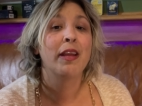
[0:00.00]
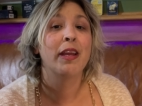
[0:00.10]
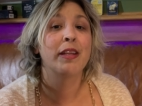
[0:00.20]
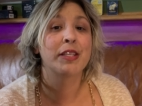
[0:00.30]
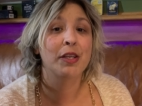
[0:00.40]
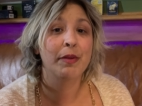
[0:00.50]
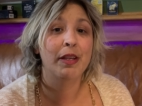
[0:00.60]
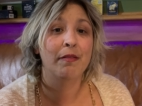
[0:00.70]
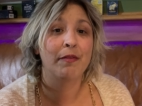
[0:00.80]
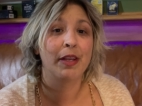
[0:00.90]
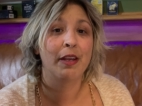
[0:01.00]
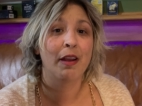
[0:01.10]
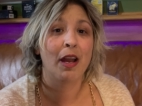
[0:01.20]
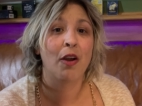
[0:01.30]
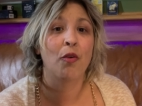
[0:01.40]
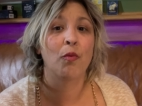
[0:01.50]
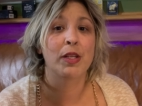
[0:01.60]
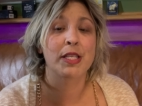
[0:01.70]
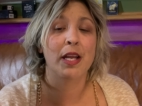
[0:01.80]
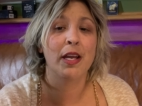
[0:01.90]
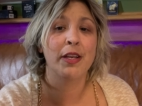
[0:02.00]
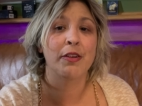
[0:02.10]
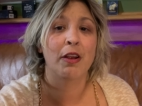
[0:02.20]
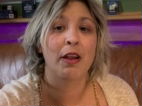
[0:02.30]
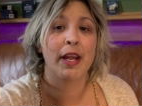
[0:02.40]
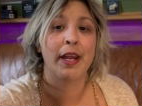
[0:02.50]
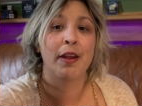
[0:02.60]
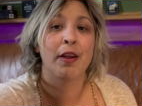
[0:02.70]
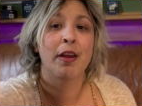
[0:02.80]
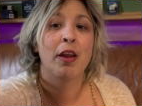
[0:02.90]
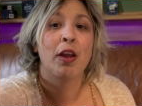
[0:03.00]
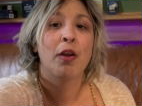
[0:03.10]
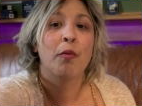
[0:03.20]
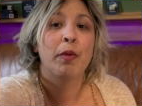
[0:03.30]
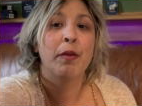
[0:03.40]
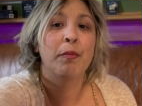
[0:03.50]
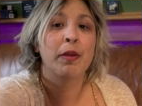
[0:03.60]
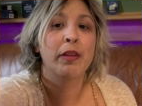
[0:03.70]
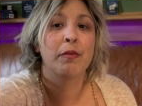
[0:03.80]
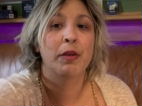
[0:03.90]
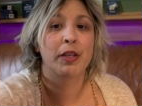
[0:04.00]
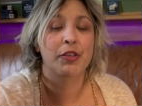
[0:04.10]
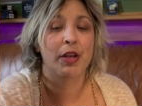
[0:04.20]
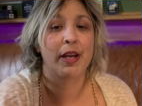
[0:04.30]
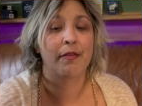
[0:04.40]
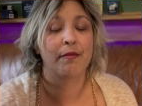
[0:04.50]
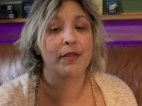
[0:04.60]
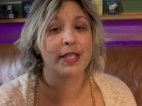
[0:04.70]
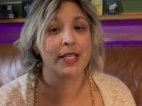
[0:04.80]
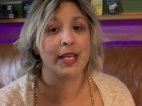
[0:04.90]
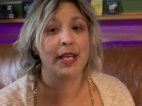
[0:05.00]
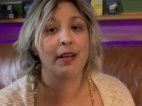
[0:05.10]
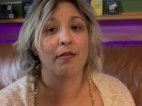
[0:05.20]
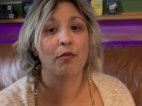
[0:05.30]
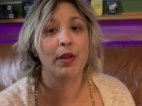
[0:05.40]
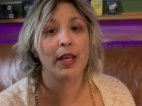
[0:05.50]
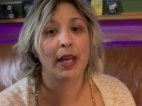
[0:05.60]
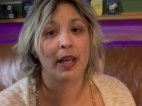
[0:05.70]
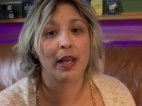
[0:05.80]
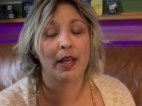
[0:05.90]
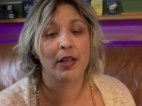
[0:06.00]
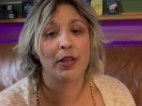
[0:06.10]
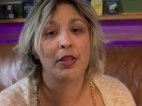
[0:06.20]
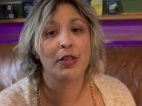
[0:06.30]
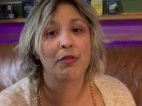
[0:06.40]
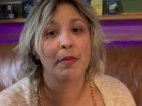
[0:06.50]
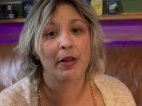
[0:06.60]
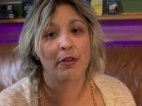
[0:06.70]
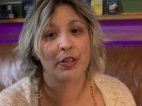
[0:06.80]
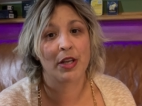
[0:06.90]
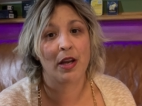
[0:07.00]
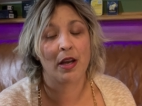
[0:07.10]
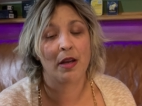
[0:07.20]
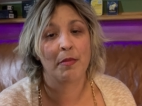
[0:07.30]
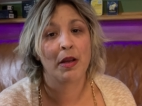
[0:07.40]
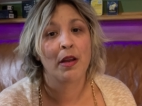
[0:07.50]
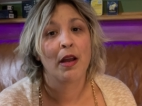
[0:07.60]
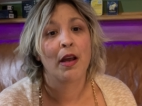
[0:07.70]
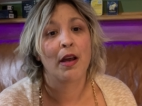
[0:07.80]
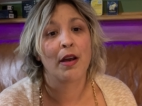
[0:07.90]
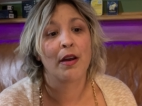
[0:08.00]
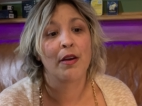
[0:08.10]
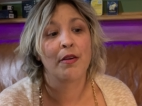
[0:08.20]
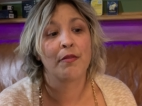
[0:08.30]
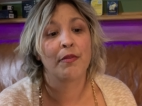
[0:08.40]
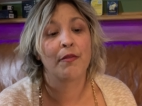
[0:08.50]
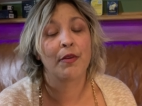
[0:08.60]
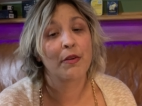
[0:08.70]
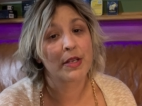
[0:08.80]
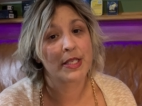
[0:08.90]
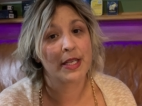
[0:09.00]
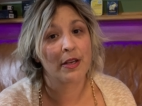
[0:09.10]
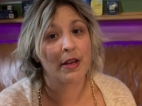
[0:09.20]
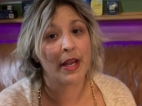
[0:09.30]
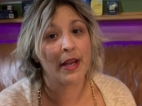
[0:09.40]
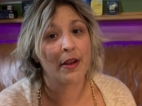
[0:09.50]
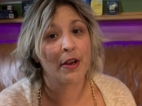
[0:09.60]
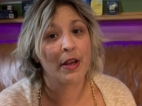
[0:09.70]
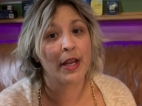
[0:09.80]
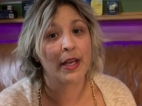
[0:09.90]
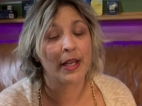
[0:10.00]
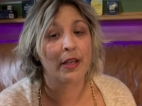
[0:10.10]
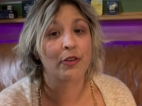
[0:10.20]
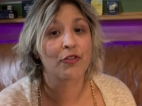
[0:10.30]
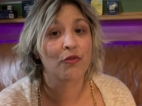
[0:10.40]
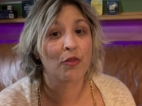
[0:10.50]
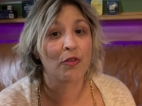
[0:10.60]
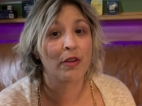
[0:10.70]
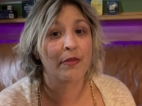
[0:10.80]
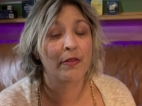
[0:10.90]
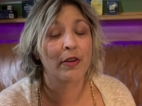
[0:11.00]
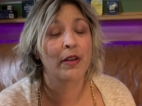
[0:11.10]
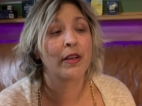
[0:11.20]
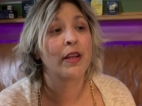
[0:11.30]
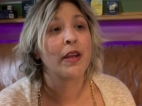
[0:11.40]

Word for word: until we can figure out what's under our anger, we really want to try to see if we can do a better job of focusing our anger and getting control over it.